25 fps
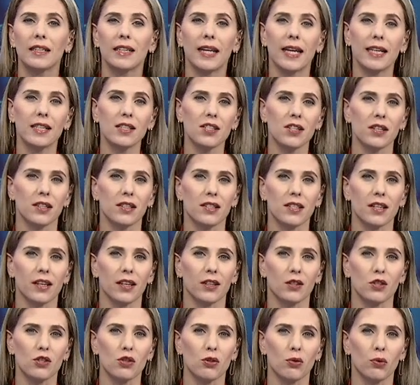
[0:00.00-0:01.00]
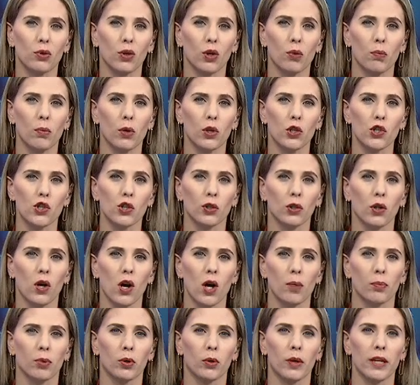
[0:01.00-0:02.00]
and entered into commercial
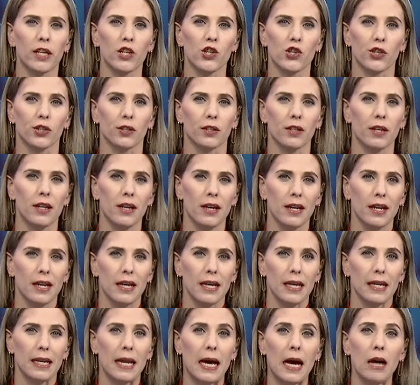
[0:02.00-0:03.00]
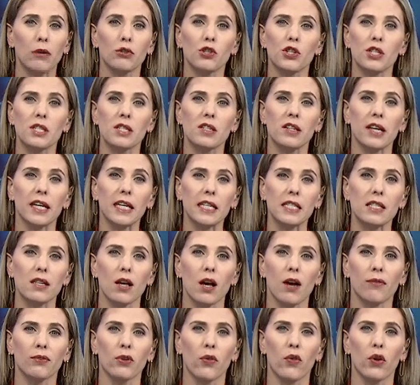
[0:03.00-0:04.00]
operation. Now, just days
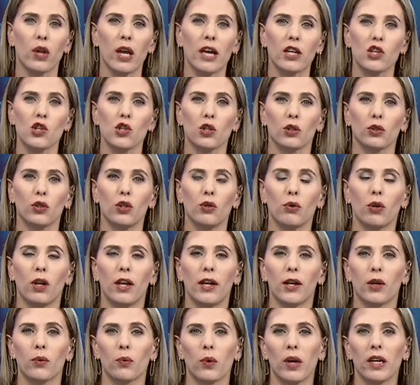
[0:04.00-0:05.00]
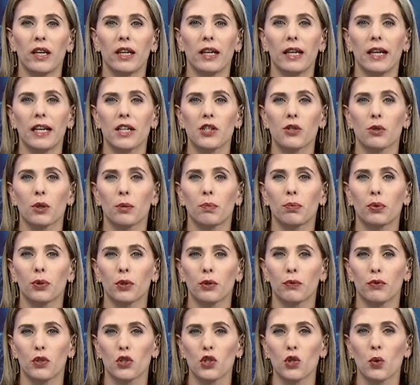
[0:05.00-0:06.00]
after the National Nuclear Regulator
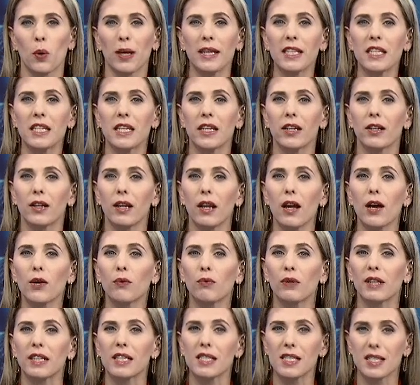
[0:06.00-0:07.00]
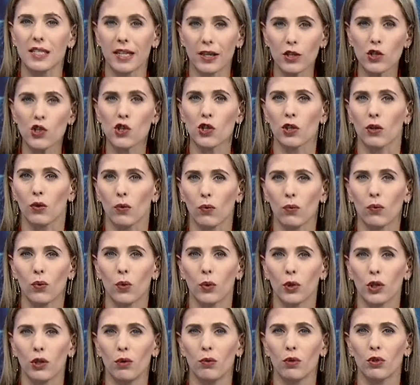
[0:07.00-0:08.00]
approved a 20-year life extension
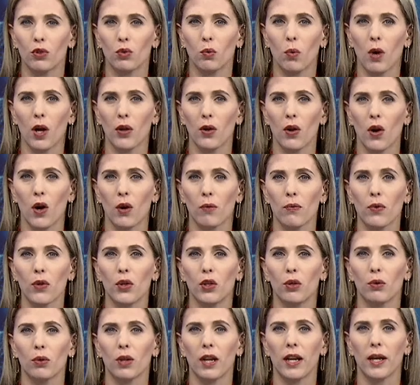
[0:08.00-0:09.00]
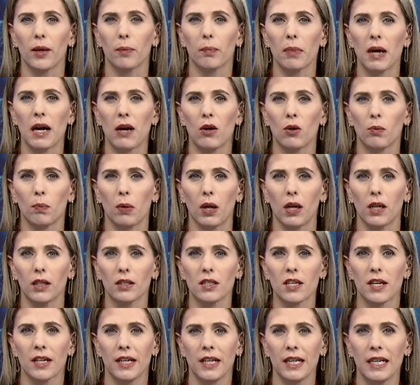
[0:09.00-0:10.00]
for Unit 1 of the nuclear power
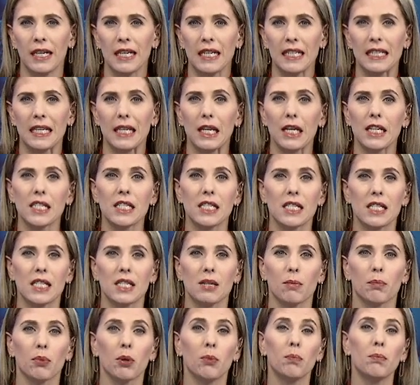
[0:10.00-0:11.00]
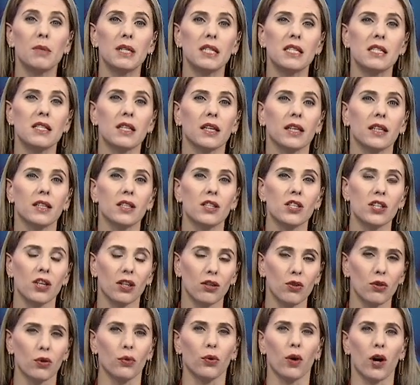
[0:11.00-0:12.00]
plant, the license permits the
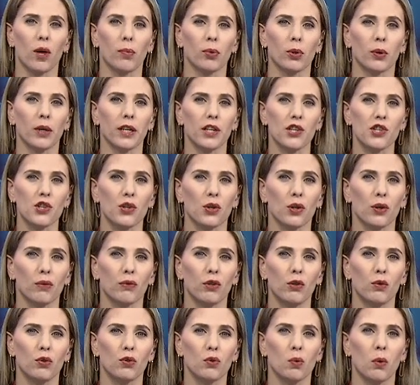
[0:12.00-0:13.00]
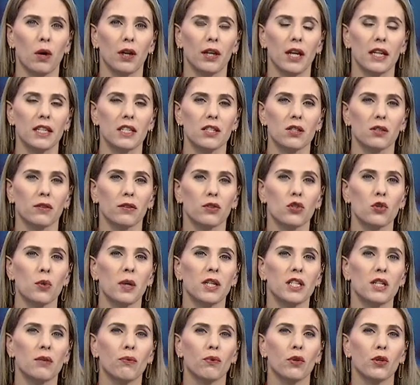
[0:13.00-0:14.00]
continued operation of Unit 1 until
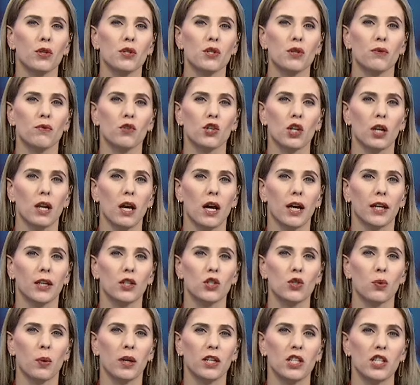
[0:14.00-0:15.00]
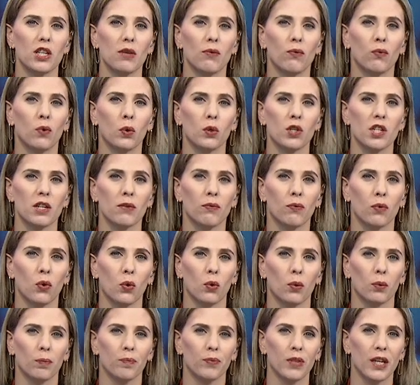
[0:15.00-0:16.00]
21st of July 2014.
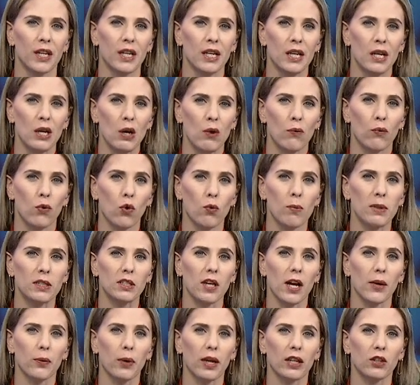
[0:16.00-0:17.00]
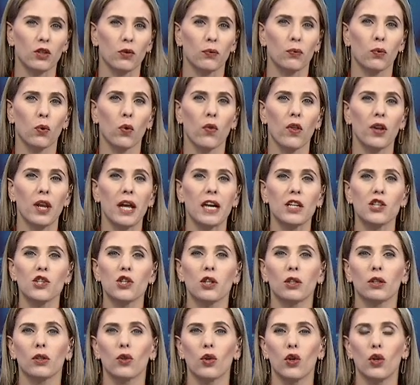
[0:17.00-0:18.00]
44. Former director for the
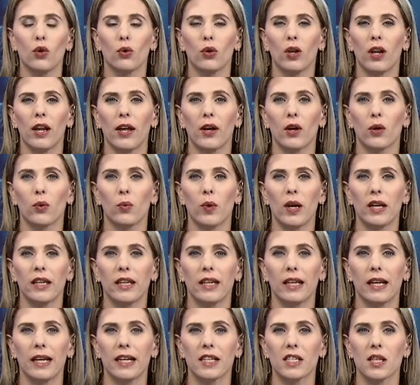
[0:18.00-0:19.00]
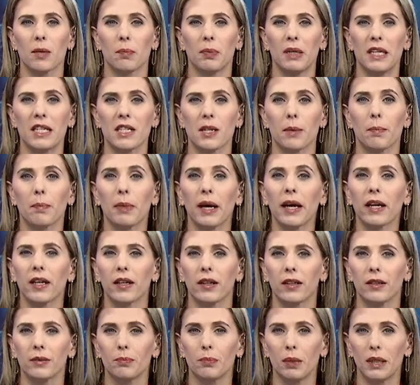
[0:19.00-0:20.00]
National Nuclear Regulator, Peter
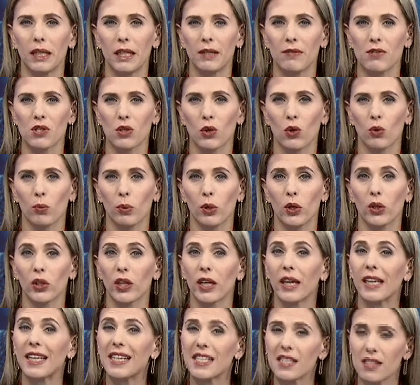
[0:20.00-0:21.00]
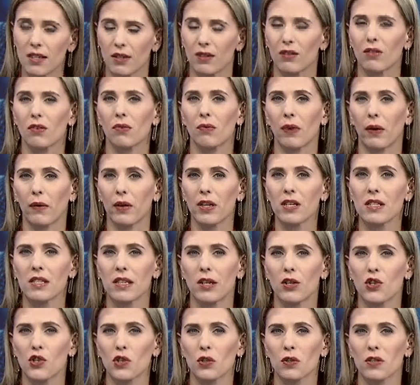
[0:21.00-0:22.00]
Becker, believes Koeberg isn't very
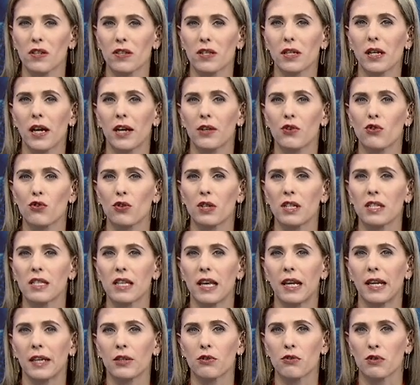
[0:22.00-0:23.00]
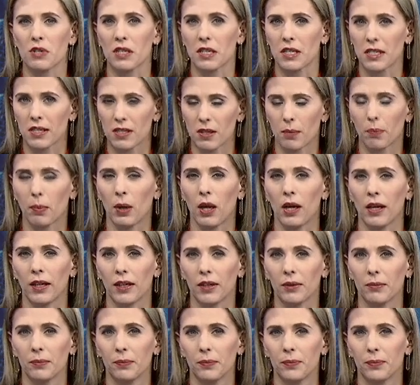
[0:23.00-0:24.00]
essential to the country's electricity
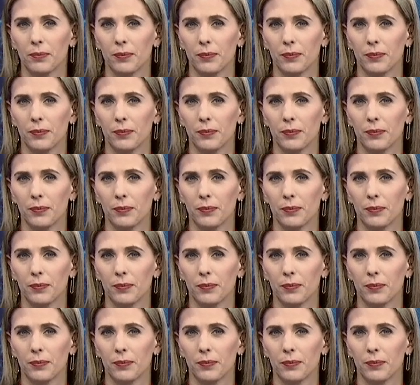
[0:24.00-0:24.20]
supply